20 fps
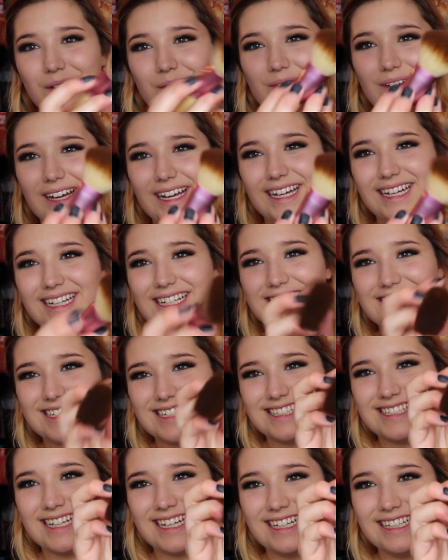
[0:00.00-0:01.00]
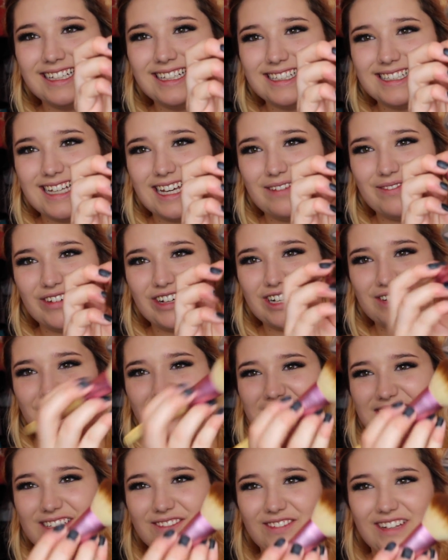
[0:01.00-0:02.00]
but it's just like a little tapered,
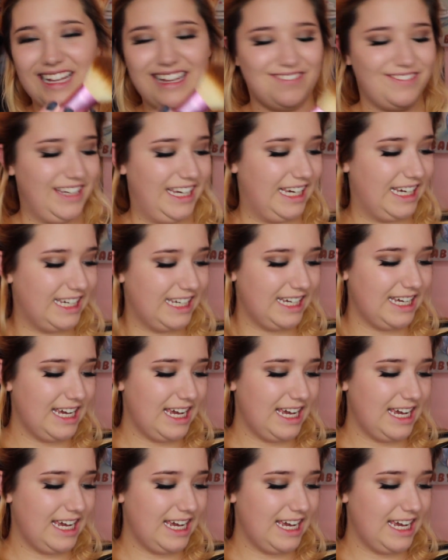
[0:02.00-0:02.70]
but it's fluffy. And